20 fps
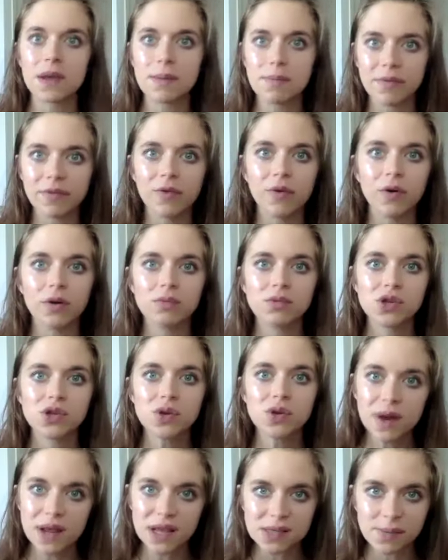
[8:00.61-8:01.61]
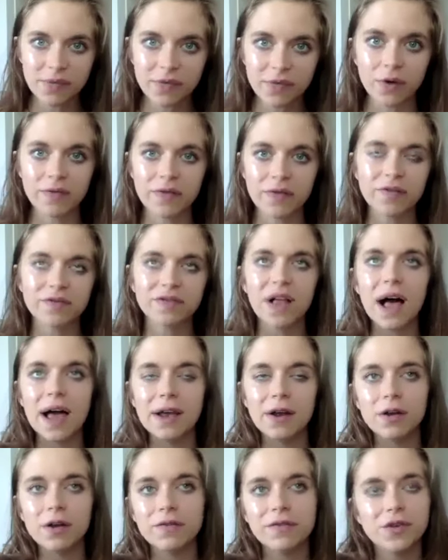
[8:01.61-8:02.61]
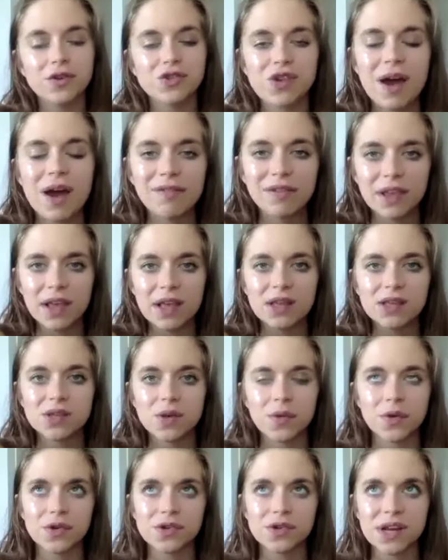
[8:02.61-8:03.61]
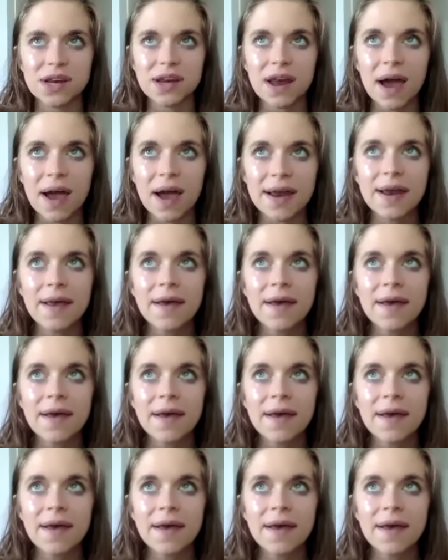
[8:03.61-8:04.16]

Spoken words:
before, 2 days before if you're flying or if you're traveling in, so Thursday night.